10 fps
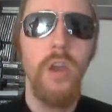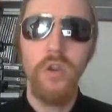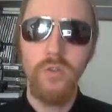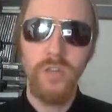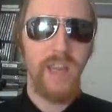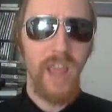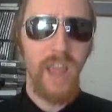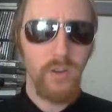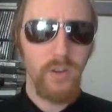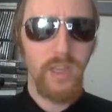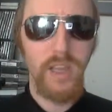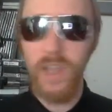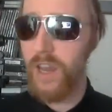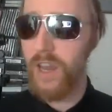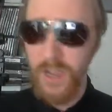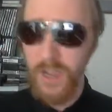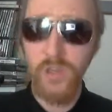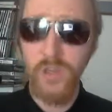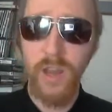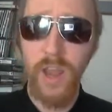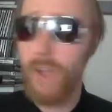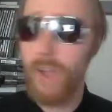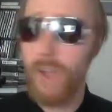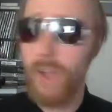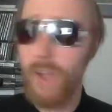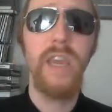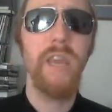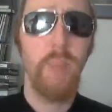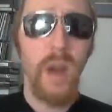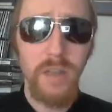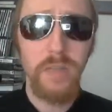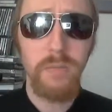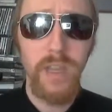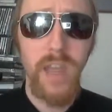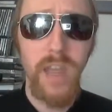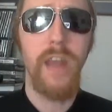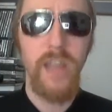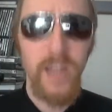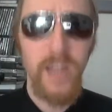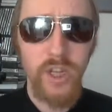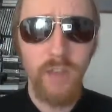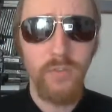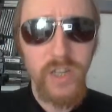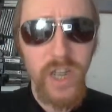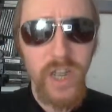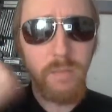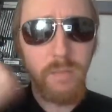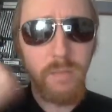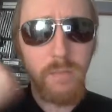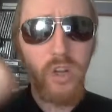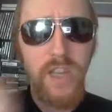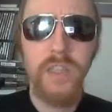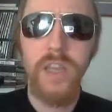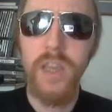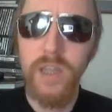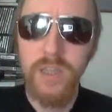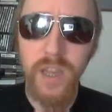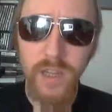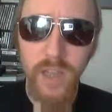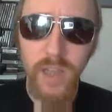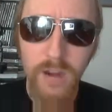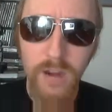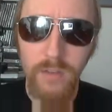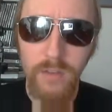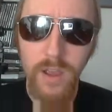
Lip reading: who did everything and has done everything he possibly can each and every day to make sure his kid is taken care of.